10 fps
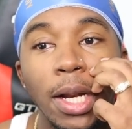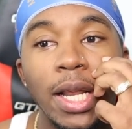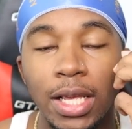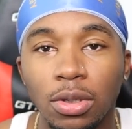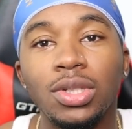
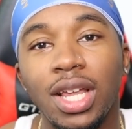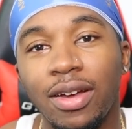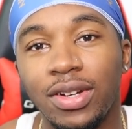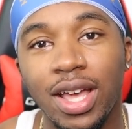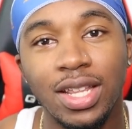They usually
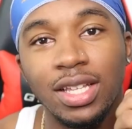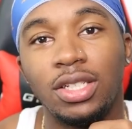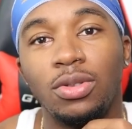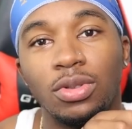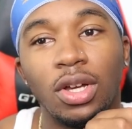have daddy
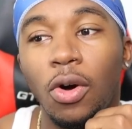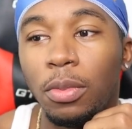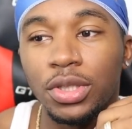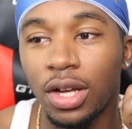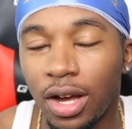issues
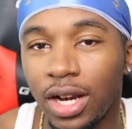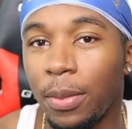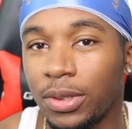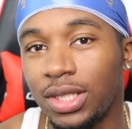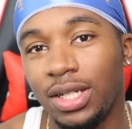almost
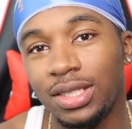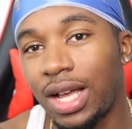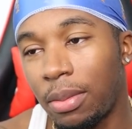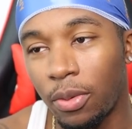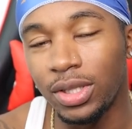100% of the
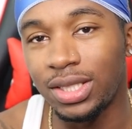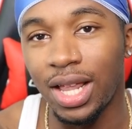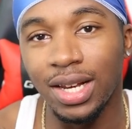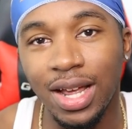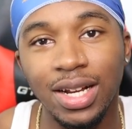time. I want to
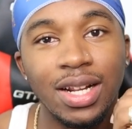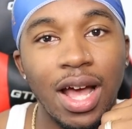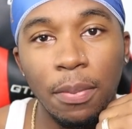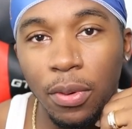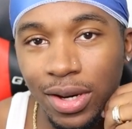say like
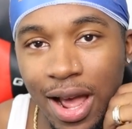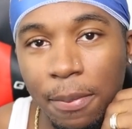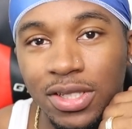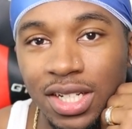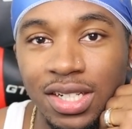
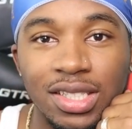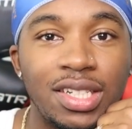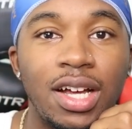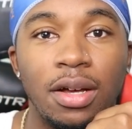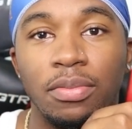99.9% of the
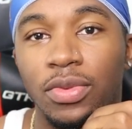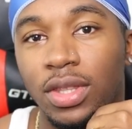time.